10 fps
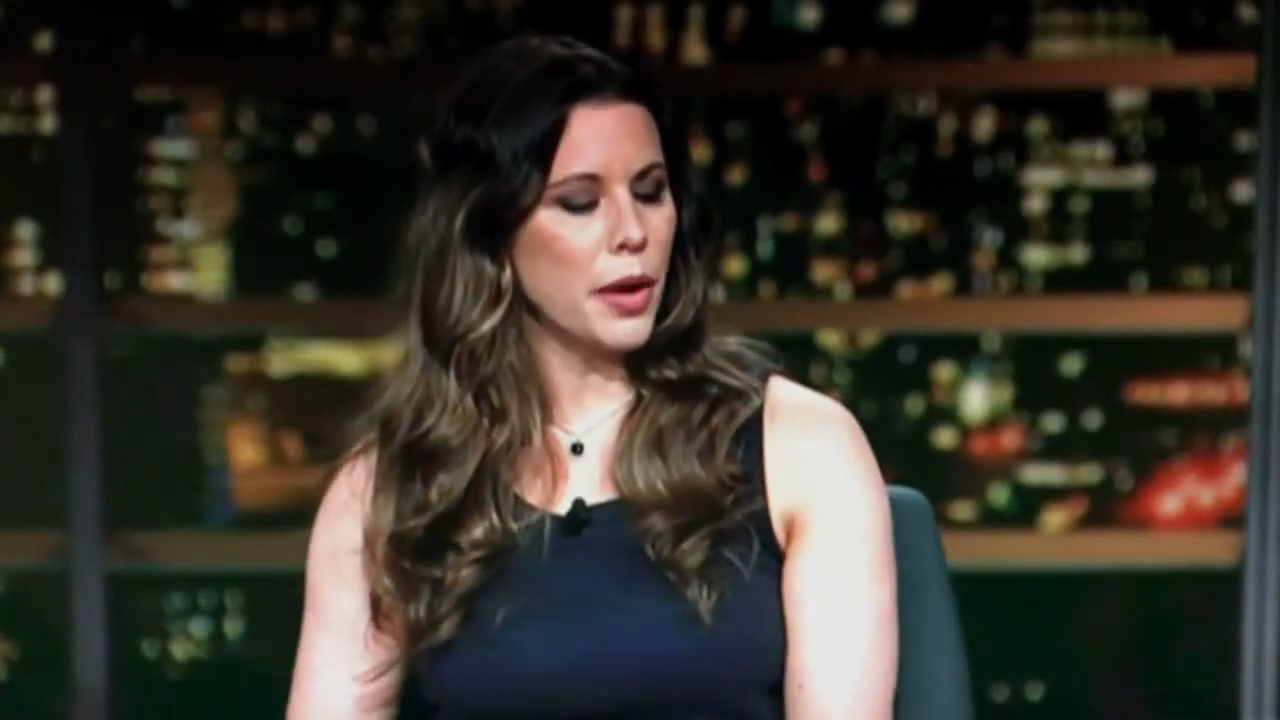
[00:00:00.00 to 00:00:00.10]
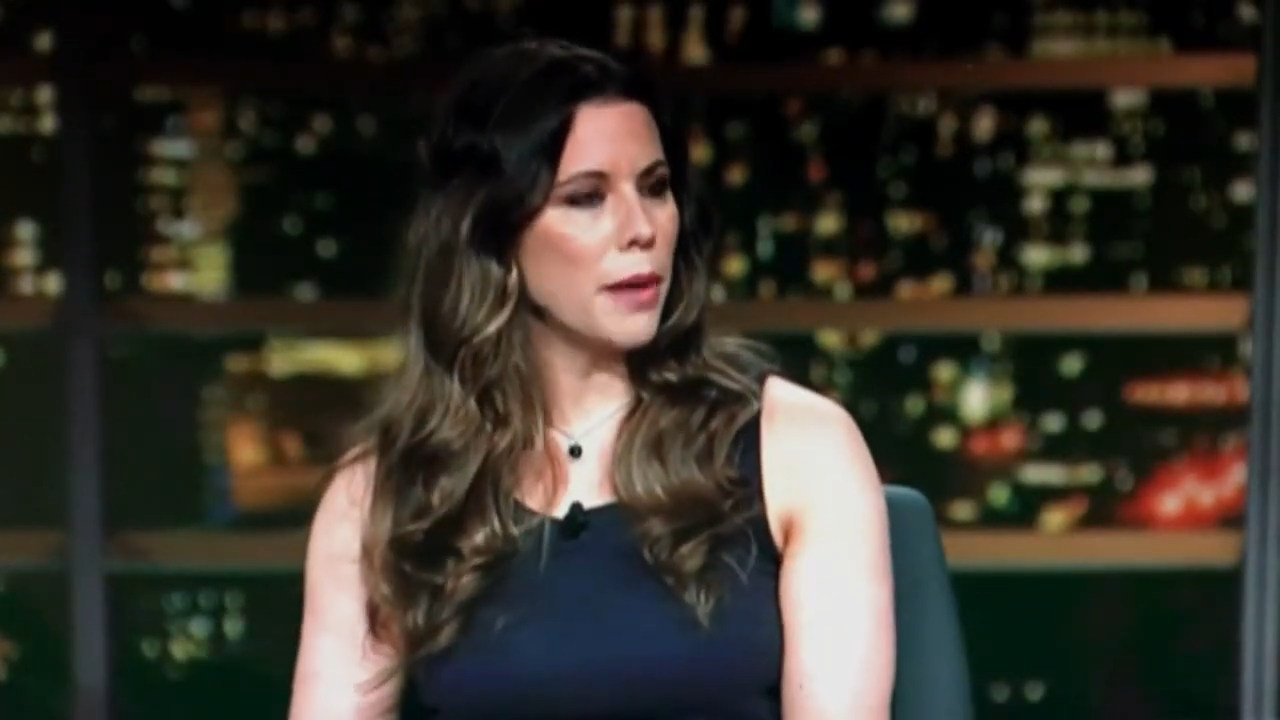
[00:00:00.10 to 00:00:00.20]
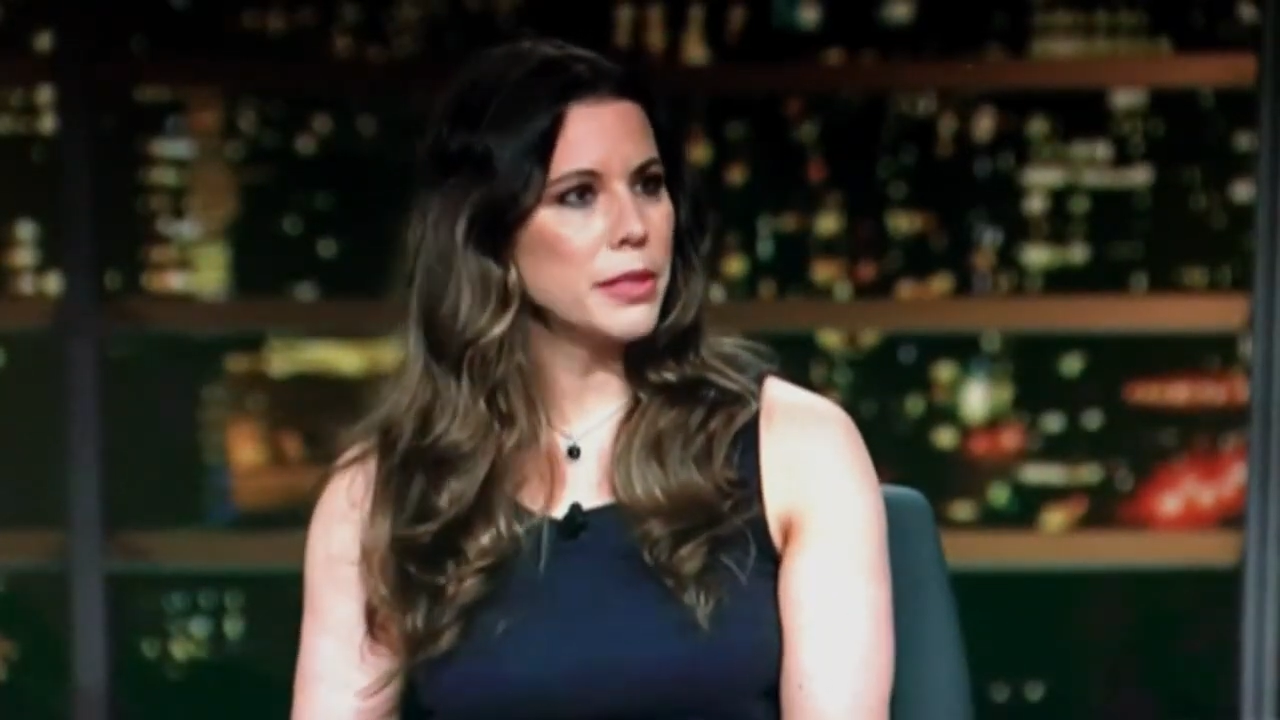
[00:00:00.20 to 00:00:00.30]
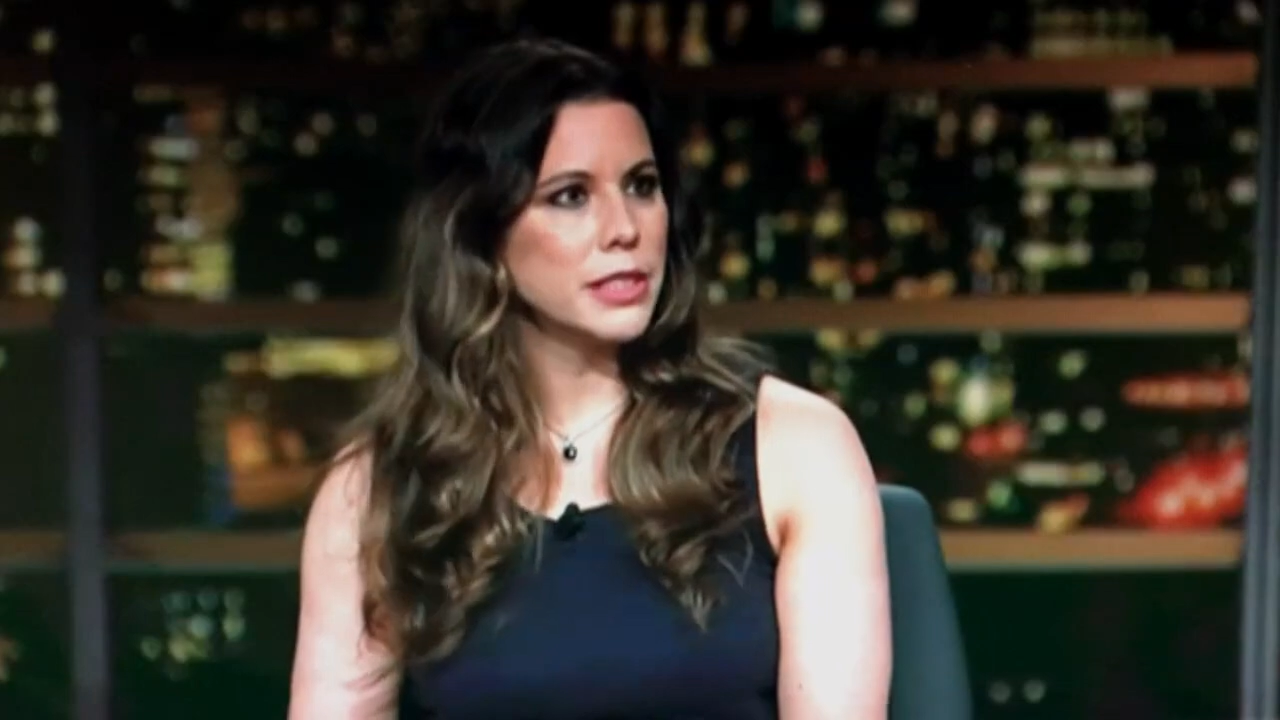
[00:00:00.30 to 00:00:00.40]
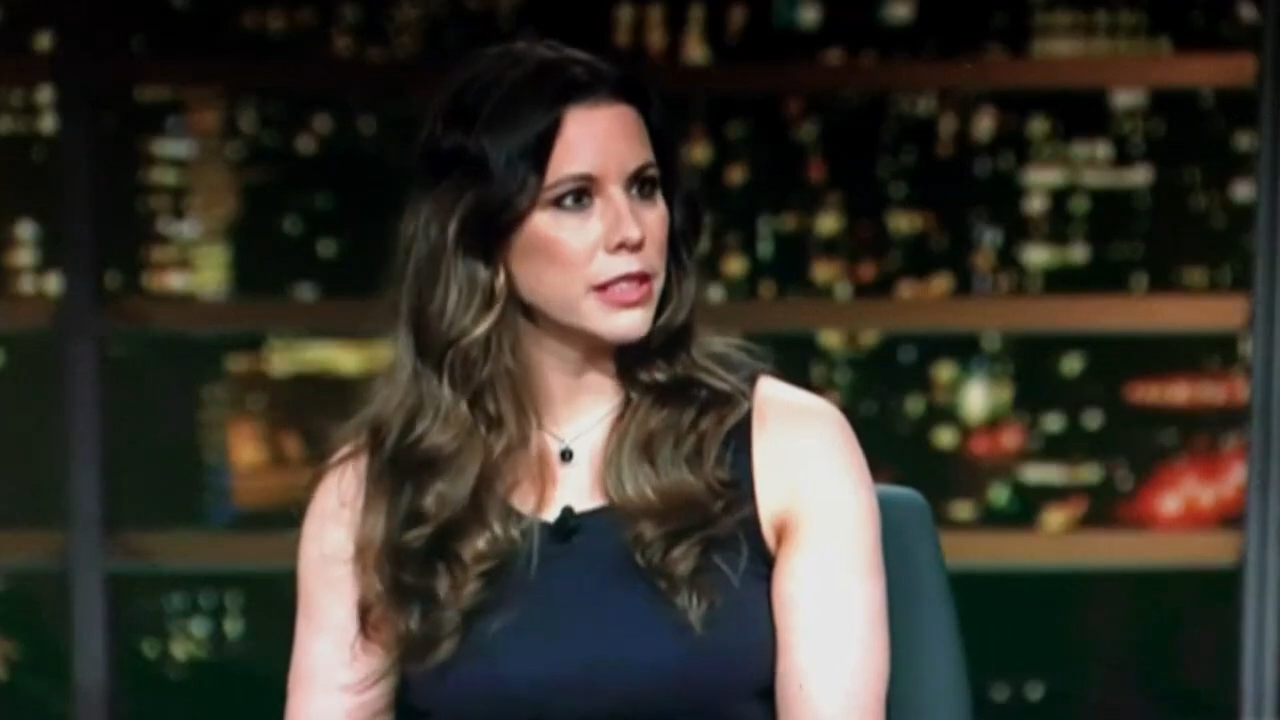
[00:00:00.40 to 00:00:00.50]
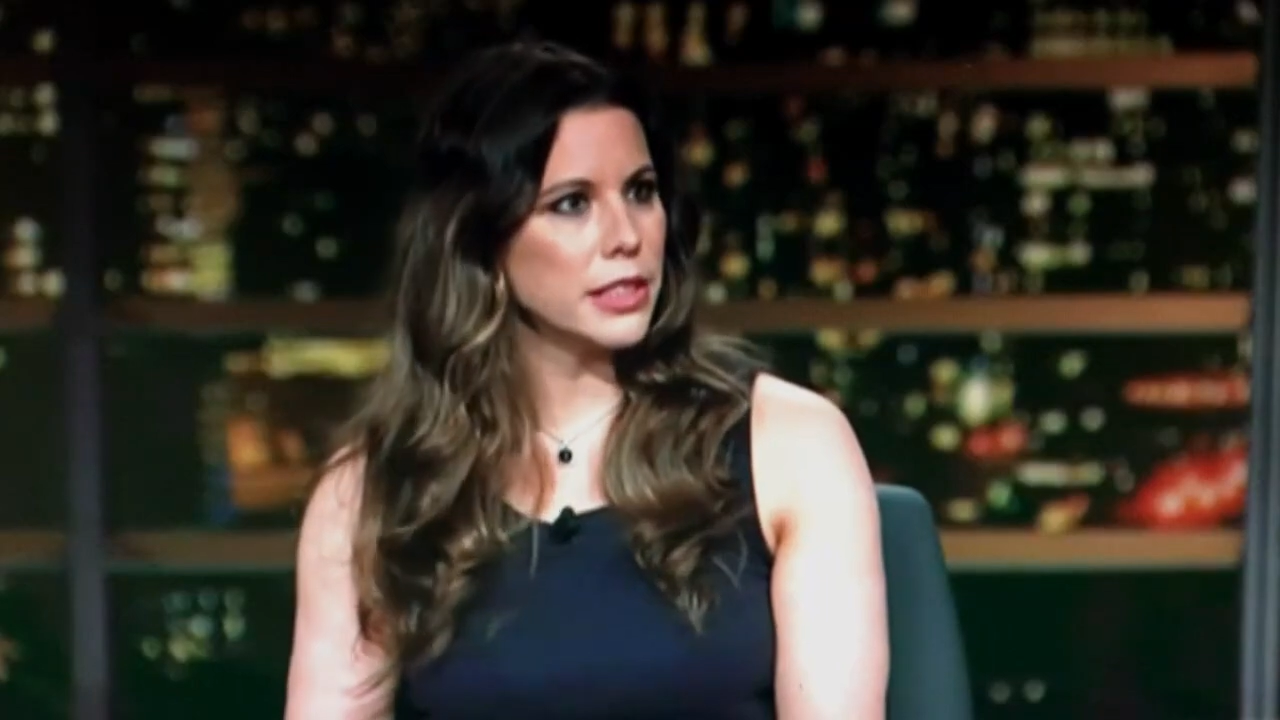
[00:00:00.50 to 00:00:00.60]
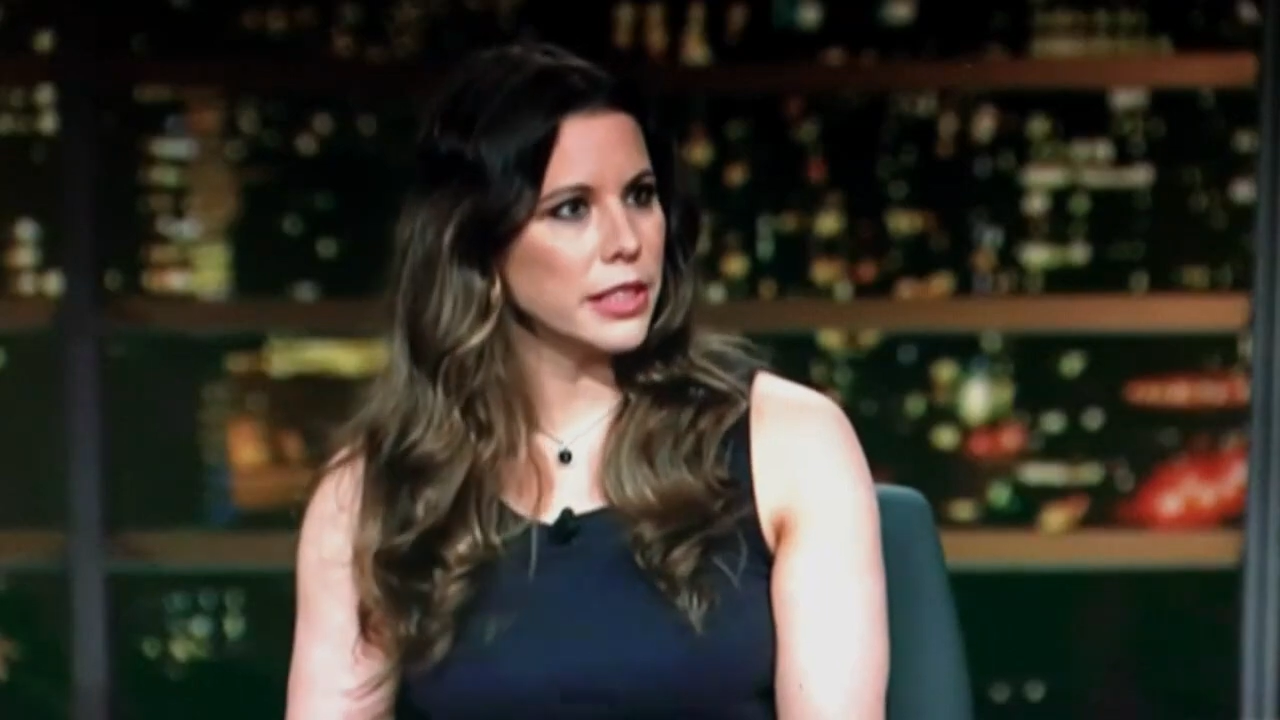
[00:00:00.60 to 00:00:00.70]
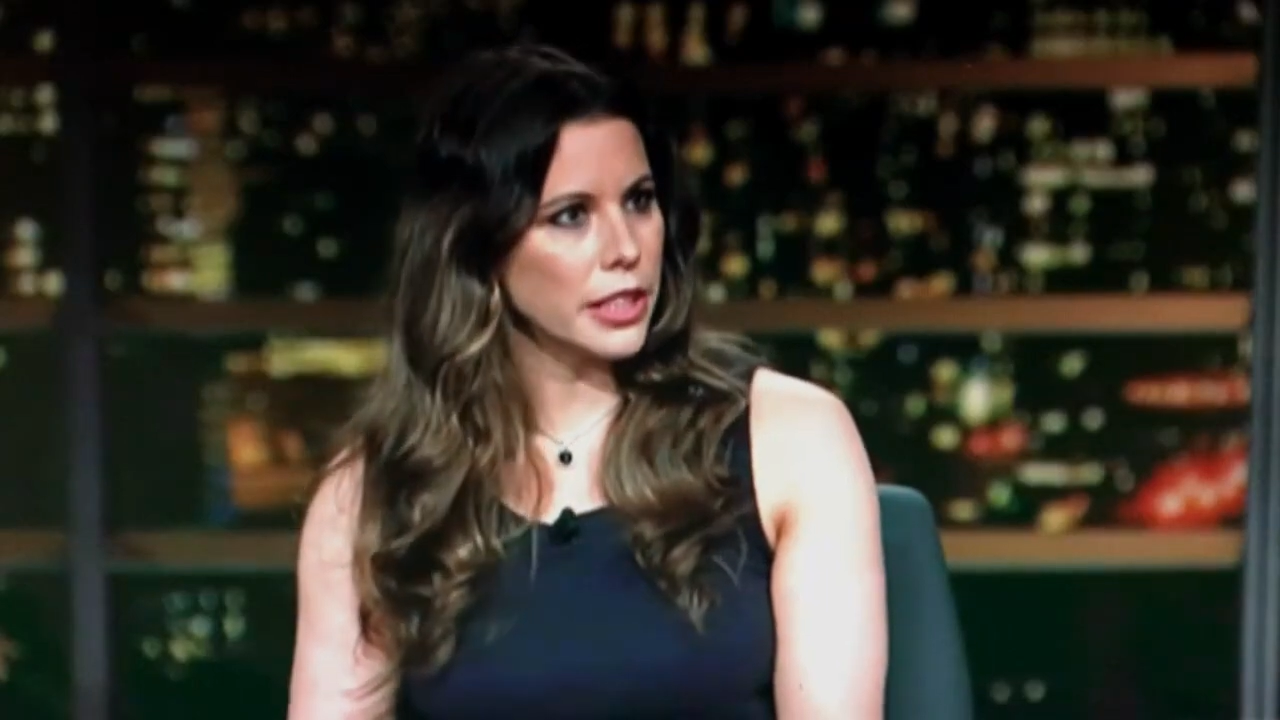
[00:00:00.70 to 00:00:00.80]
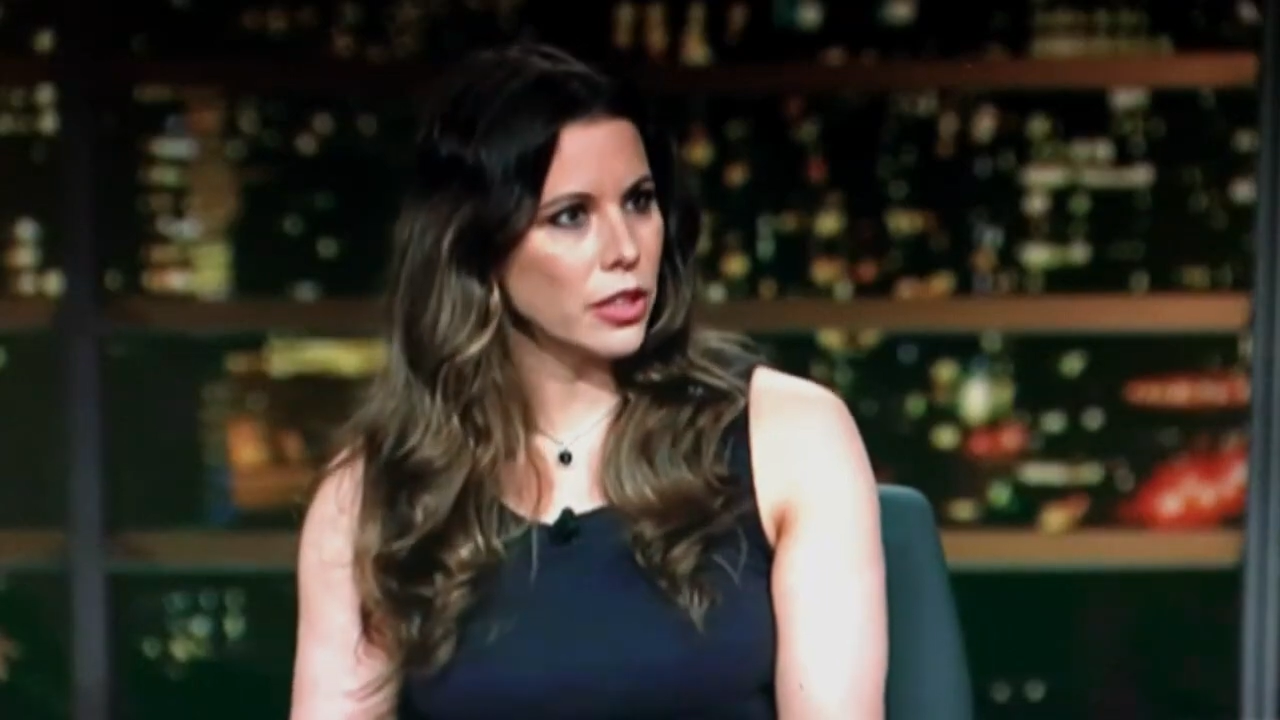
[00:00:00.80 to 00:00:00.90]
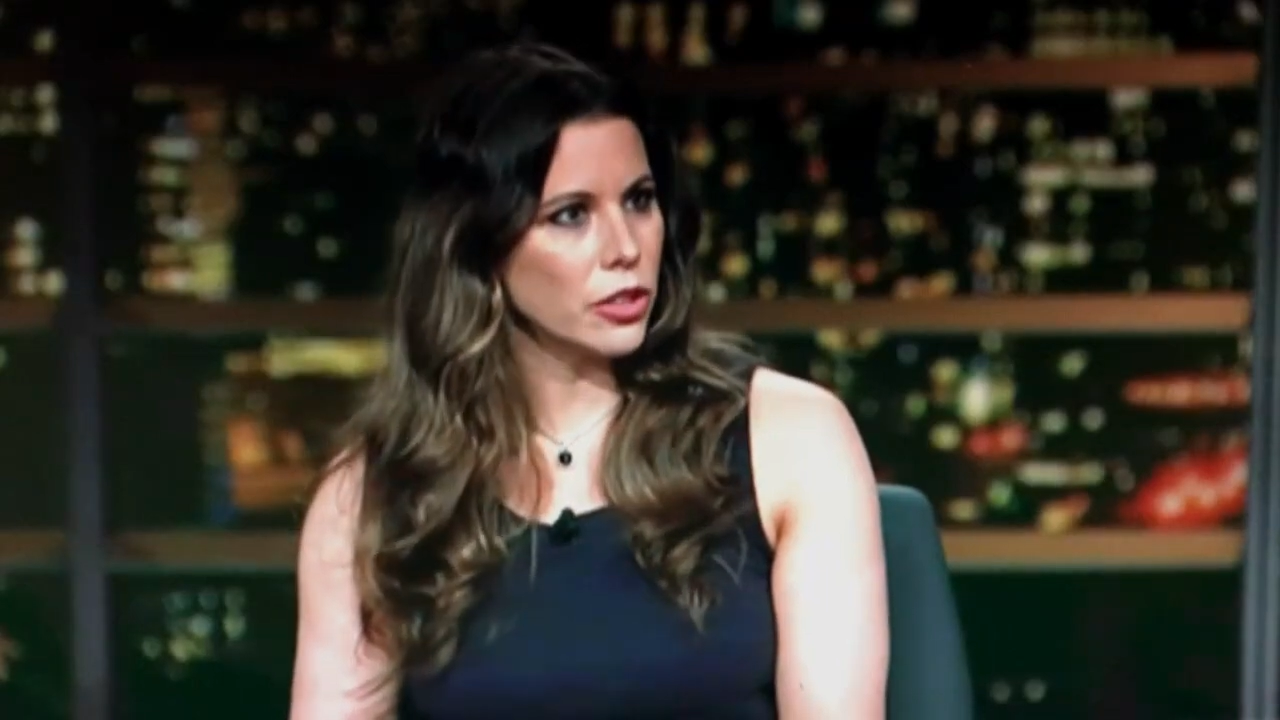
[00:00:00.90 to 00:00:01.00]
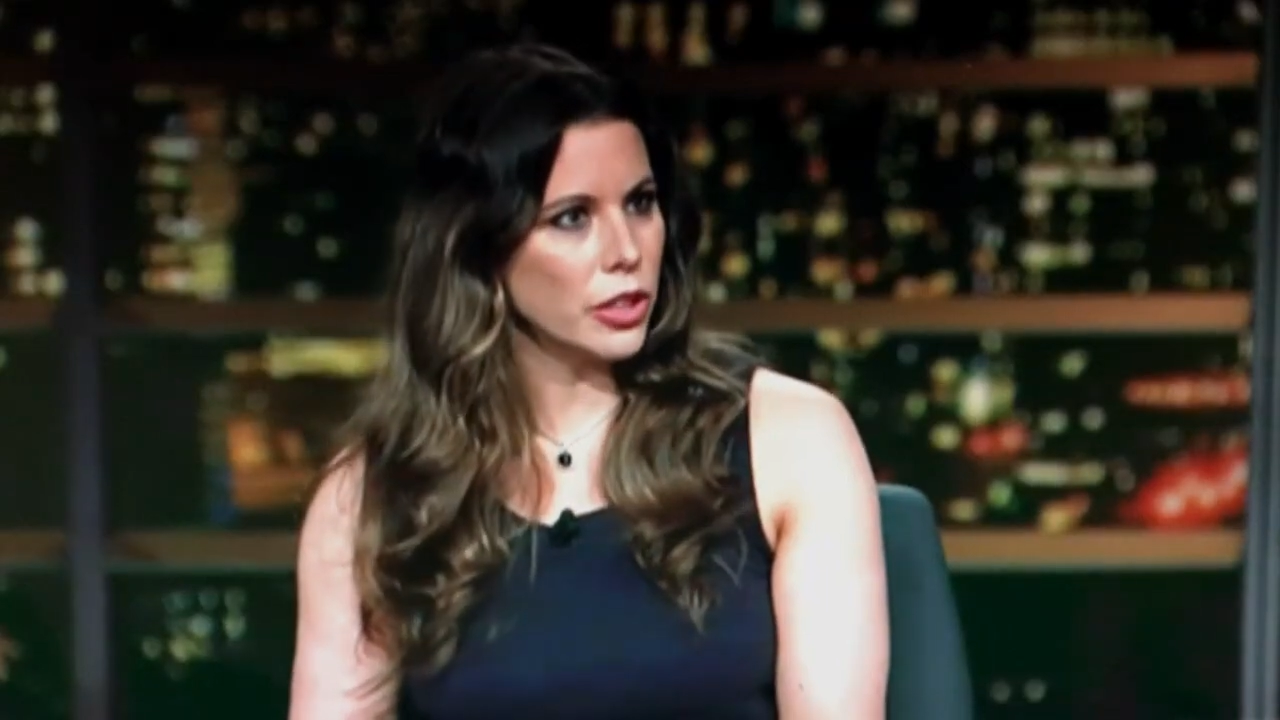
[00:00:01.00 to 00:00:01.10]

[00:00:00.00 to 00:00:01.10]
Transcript: promises that they